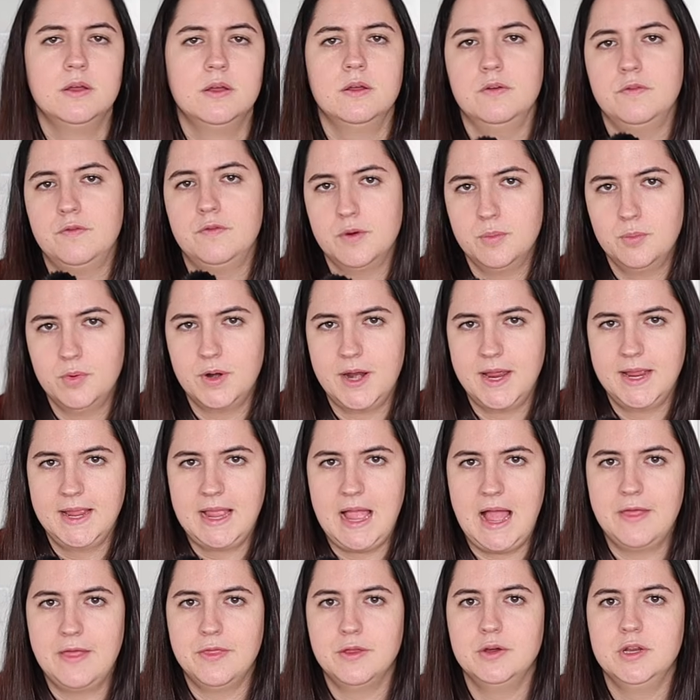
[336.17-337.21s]
From what I
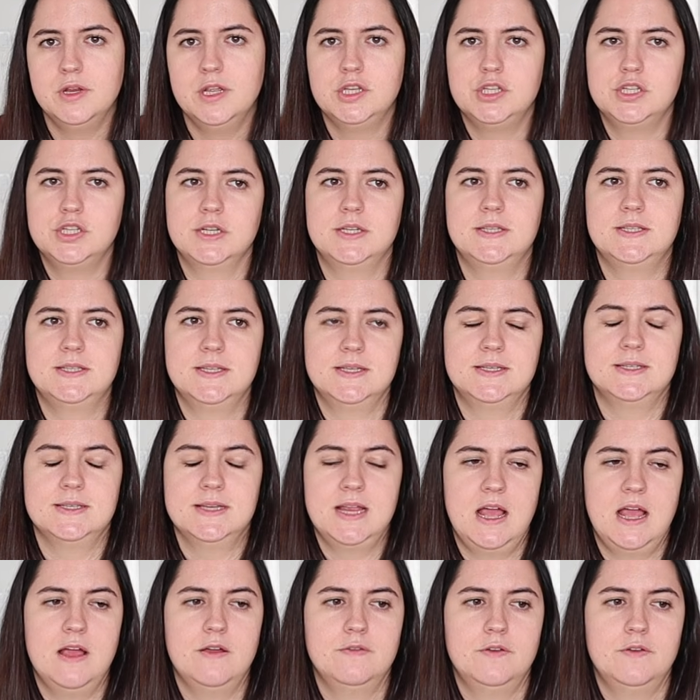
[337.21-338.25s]
gather, it just doesn't
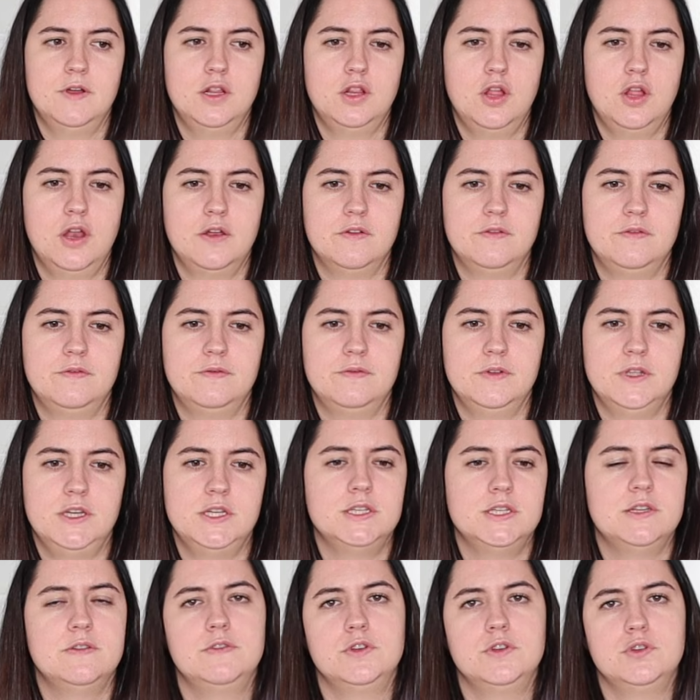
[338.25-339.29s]
have a lot of
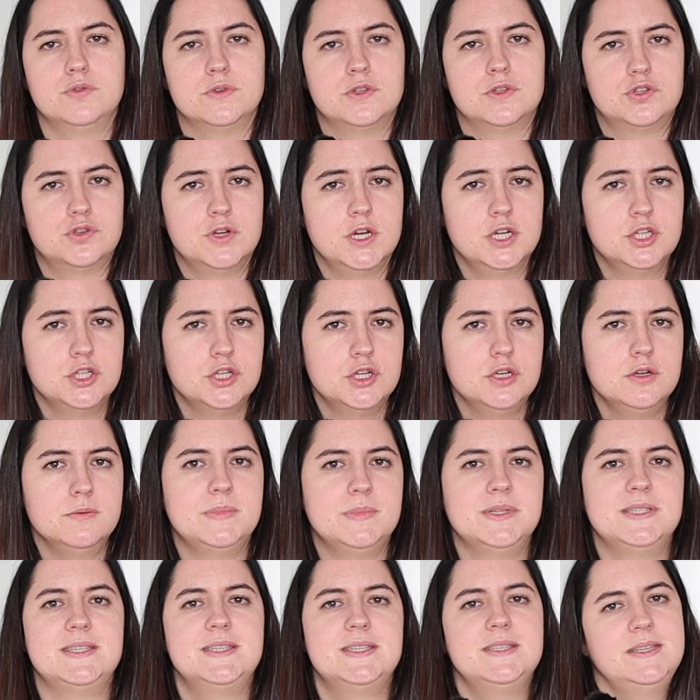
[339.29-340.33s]
individual structure,
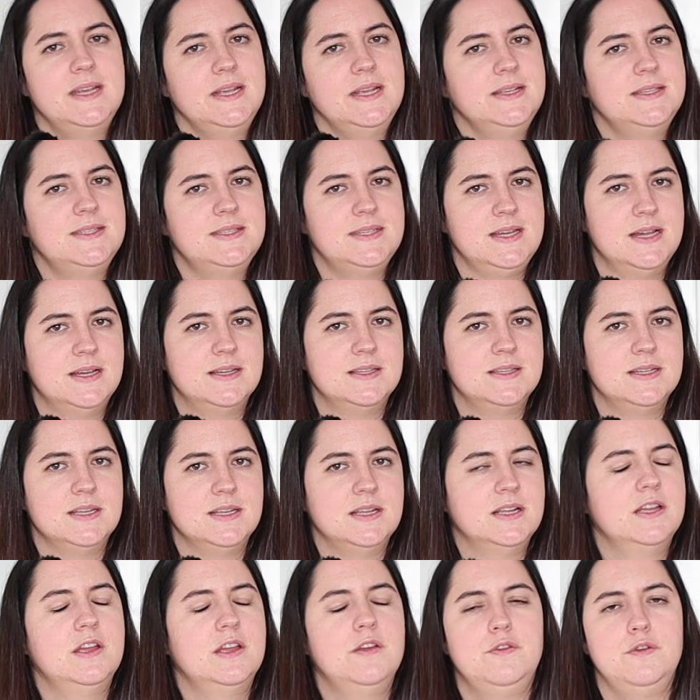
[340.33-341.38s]
but stays
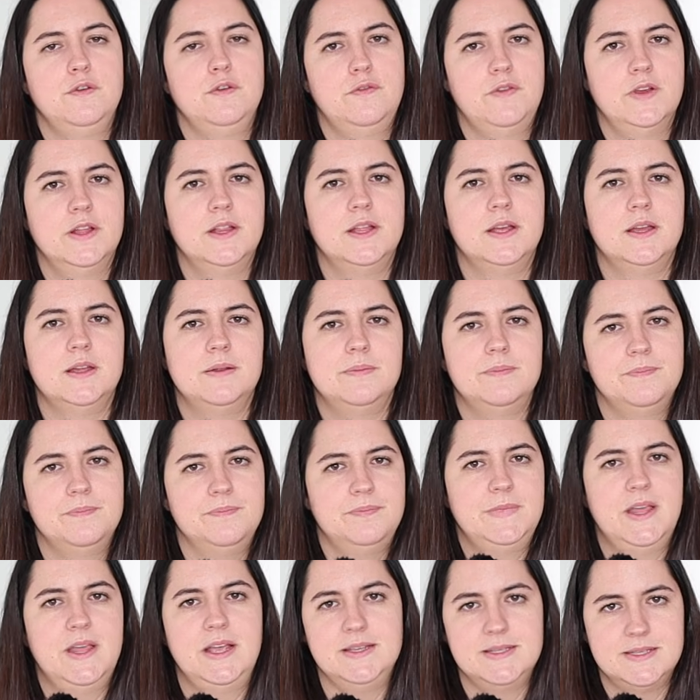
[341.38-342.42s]
standing if you fill it
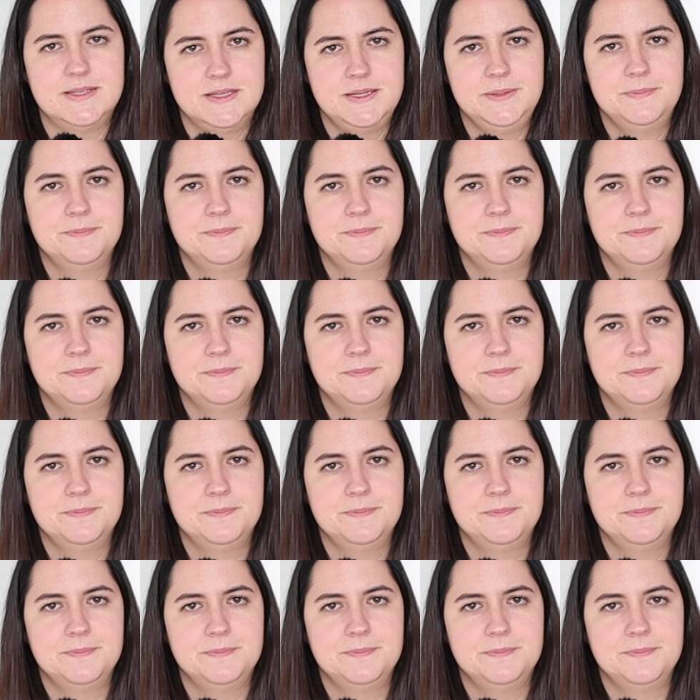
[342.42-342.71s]
nicely.